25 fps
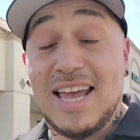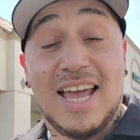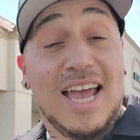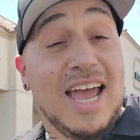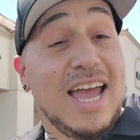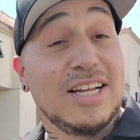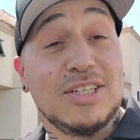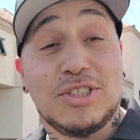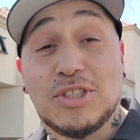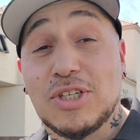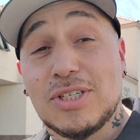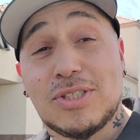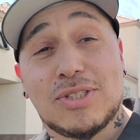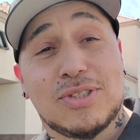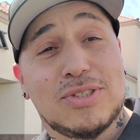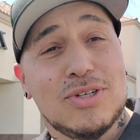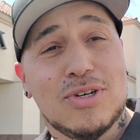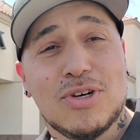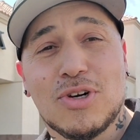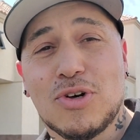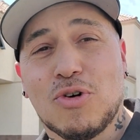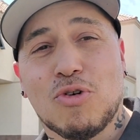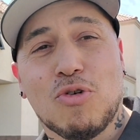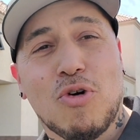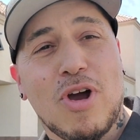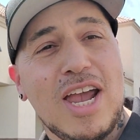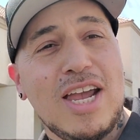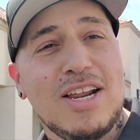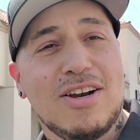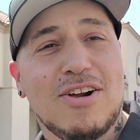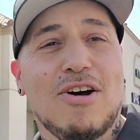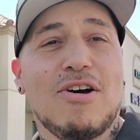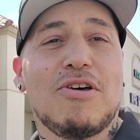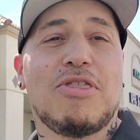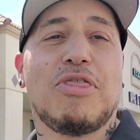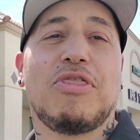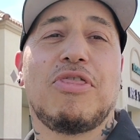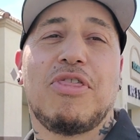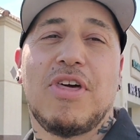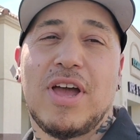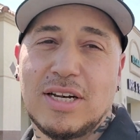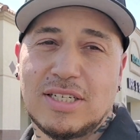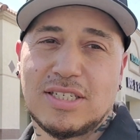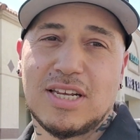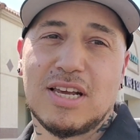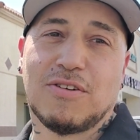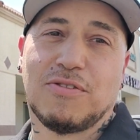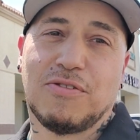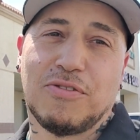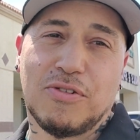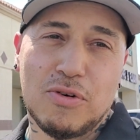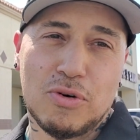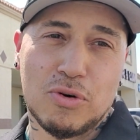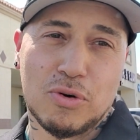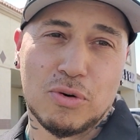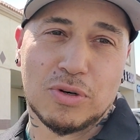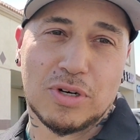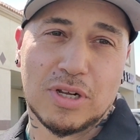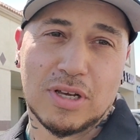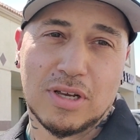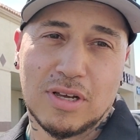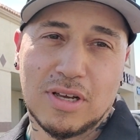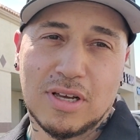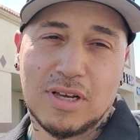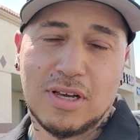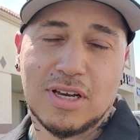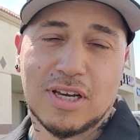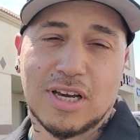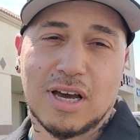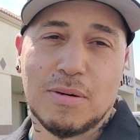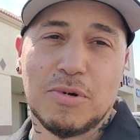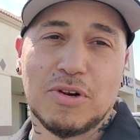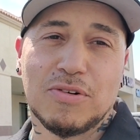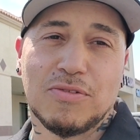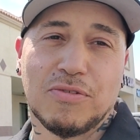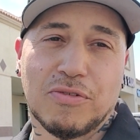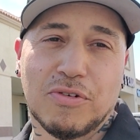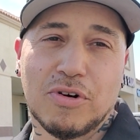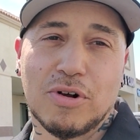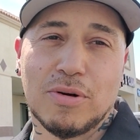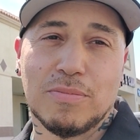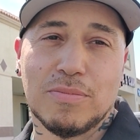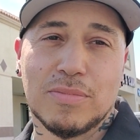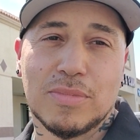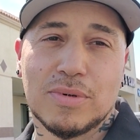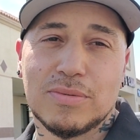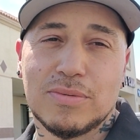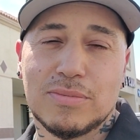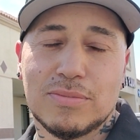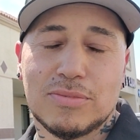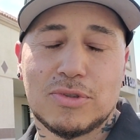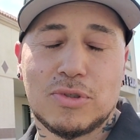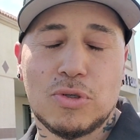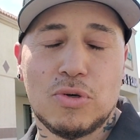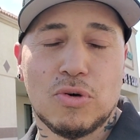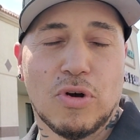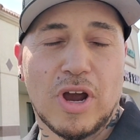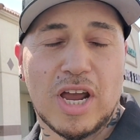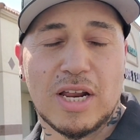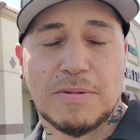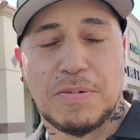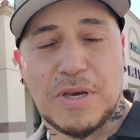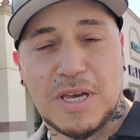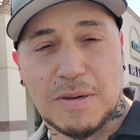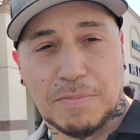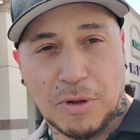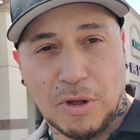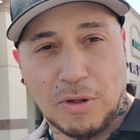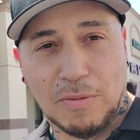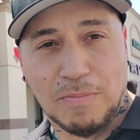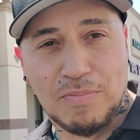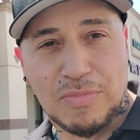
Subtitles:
and just great authentic food coming from two great people